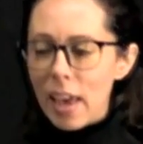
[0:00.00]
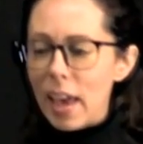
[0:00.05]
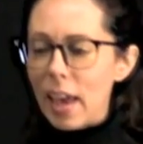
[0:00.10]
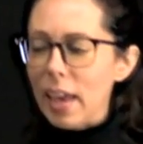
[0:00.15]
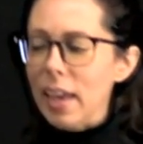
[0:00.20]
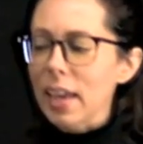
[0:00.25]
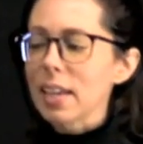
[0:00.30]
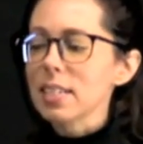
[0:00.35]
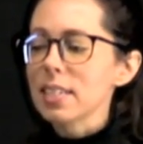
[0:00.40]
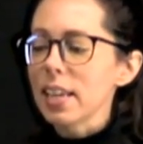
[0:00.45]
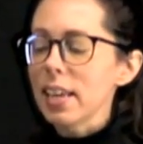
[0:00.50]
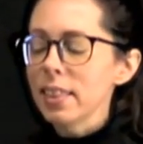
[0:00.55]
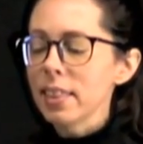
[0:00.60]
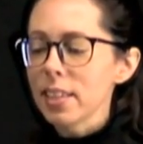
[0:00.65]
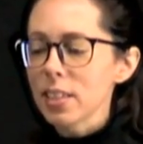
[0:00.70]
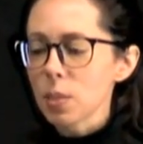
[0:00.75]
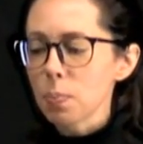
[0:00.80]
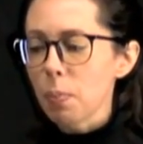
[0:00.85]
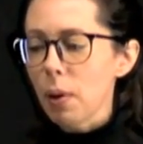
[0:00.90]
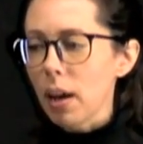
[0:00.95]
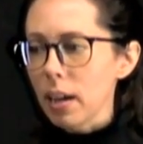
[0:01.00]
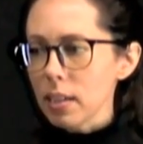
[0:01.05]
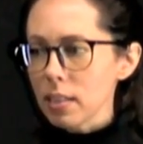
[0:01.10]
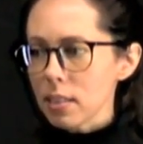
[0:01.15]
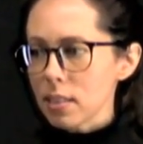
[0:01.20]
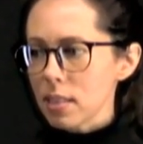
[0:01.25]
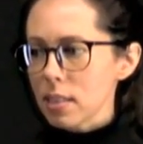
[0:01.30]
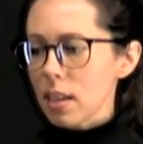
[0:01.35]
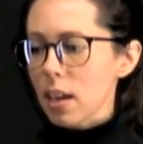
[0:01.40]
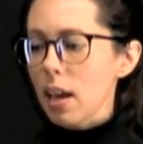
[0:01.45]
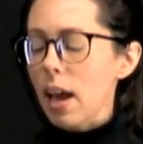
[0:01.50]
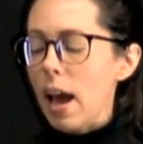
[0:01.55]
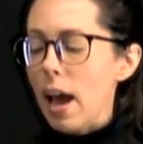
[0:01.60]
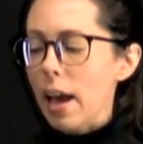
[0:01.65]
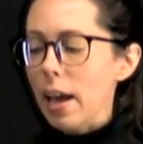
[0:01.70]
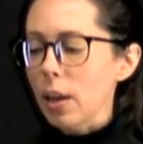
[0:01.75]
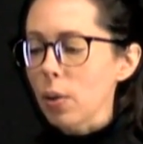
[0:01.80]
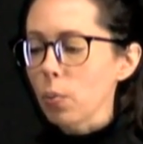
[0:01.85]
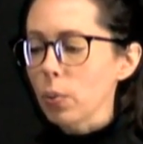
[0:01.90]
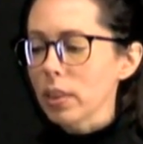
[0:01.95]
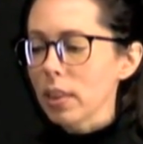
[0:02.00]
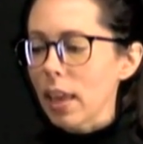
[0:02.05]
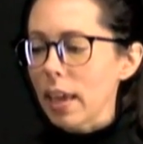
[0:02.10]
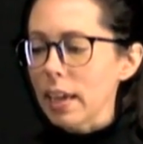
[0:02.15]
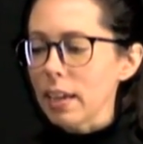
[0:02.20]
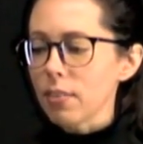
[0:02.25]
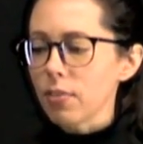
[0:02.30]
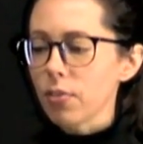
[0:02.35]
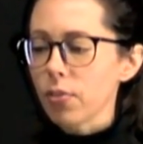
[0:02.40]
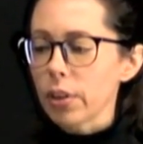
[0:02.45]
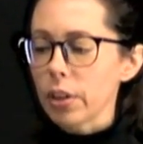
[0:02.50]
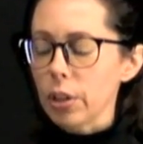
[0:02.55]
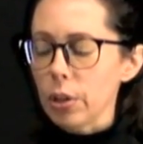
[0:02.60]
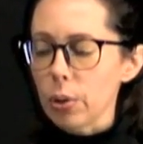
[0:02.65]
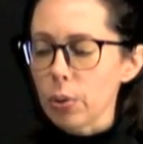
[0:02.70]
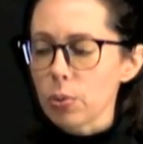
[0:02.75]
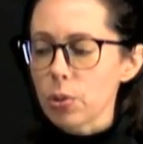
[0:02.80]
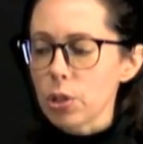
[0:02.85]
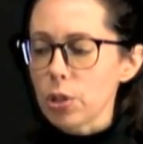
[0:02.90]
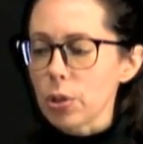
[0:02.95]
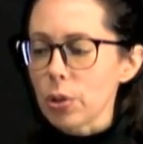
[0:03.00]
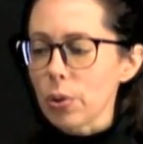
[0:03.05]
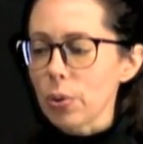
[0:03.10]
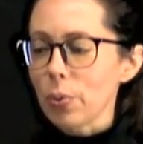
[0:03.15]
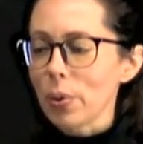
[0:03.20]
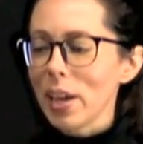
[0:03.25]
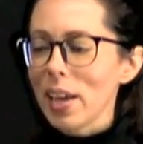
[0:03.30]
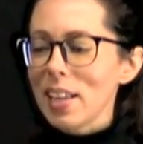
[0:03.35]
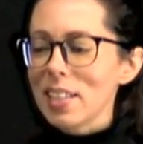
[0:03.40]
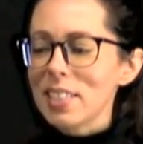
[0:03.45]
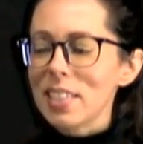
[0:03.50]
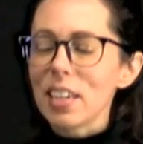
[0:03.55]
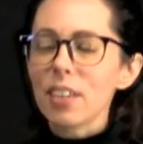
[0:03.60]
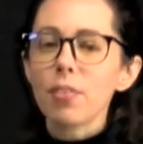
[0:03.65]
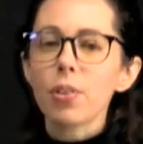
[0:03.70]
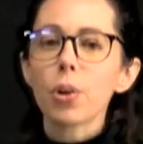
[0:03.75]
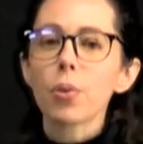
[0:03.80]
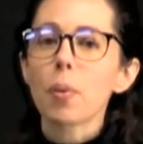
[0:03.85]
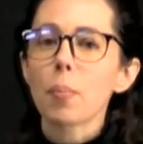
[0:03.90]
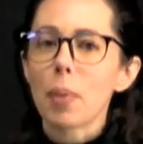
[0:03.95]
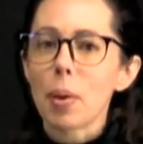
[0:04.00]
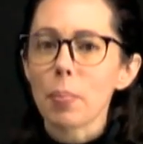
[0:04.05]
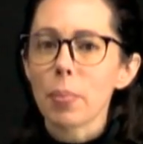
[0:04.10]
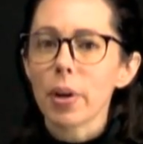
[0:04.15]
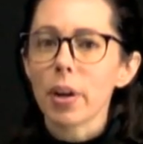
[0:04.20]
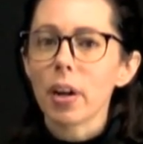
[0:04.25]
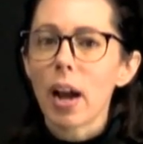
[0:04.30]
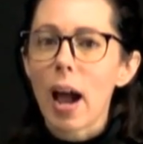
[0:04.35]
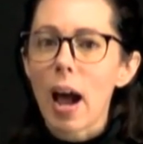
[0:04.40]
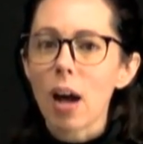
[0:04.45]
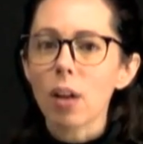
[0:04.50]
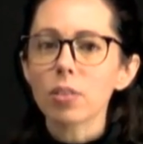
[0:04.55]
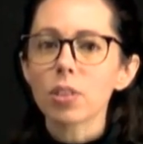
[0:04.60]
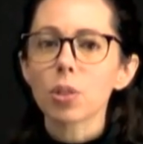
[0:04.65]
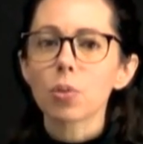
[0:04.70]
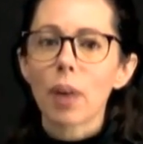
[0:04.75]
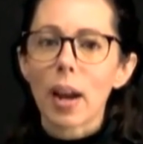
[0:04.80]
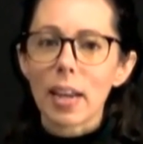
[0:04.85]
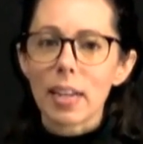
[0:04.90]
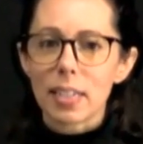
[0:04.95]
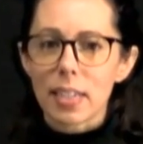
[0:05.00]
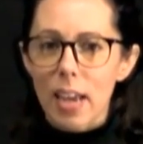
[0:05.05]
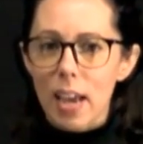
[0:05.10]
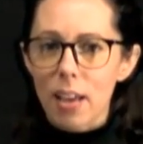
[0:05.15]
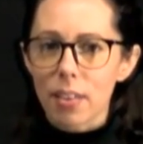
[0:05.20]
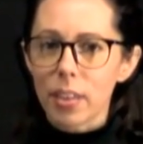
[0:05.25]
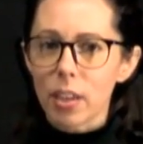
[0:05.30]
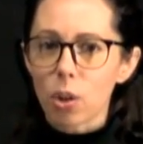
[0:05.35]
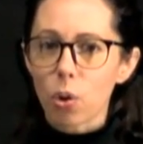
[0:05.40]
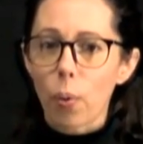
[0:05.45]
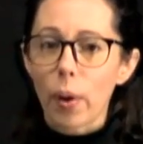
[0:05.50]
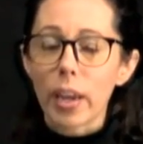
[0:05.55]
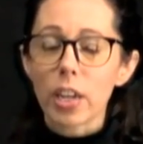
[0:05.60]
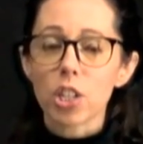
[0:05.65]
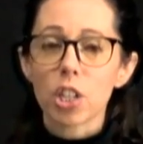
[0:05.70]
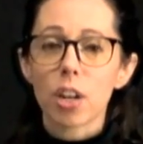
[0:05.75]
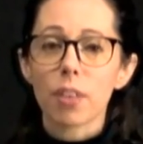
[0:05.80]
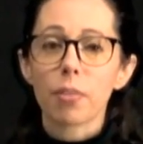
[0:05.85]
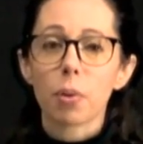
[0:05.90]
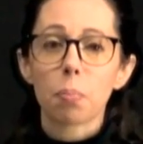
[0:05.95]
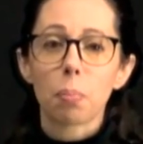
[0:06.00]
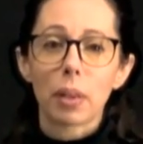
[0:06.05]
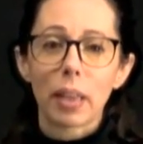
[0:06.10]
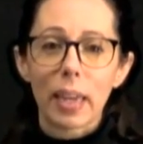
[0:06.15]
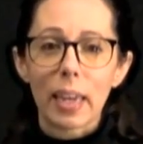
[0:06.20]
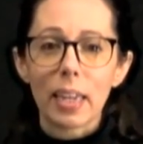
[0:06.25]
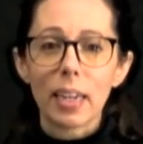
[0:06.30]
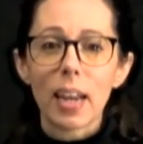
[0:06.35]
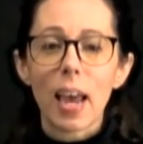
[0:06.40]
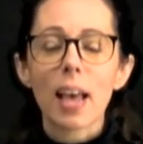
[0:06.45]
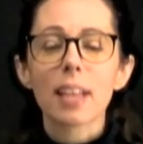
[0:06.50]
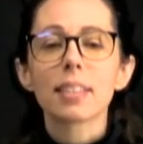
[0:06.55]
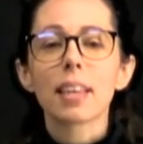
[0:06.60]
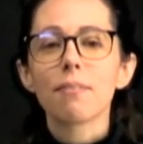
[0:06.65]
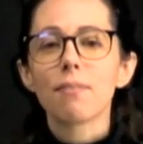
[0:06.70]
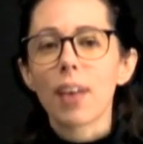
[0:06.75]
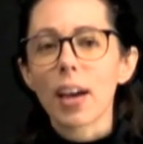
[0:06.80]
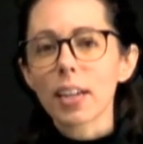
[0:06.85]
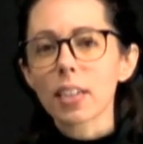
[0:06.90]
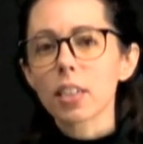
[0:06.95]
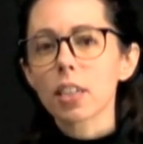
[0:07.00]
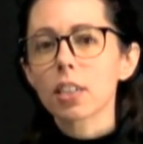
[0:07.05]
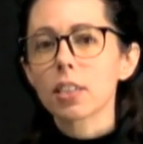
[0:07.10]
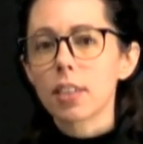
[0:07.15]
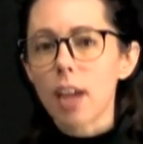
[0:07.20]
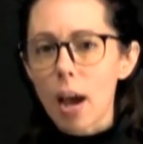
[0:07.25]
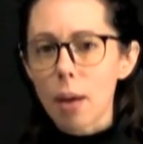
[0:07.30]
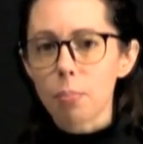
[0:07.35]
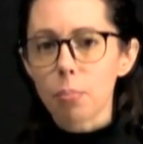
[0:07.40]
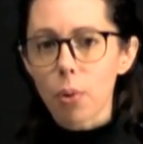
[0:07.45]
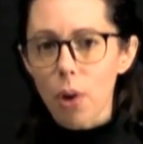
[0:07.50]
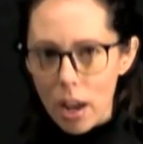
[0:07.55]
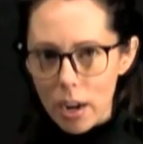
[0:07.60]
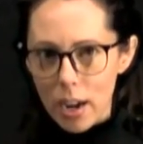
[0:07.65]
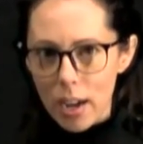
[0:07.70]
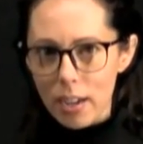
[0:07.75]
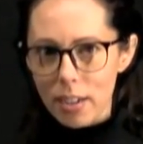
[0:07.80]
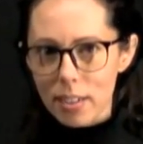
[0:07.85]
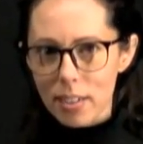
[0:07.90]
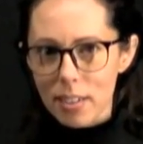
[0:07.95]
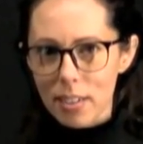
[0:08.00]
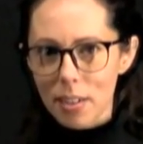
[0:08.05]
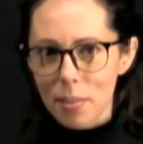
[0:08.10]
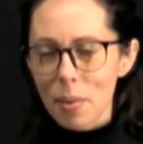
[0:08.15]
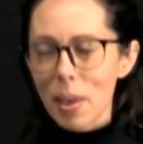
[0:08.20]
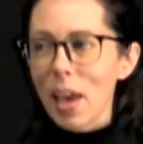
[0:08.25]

And in this pause, I would like for you to see if you remember how to write down the equation of a plane as a vector dot product.